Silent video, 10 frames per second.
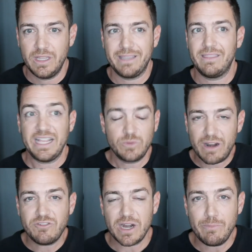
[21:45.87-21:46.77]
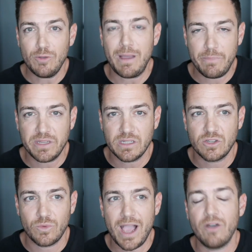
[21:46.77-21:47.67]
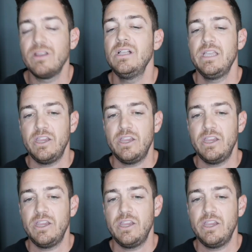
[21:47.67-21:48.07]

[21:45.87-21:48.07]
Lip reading: Like that's what I've tried to build my business around.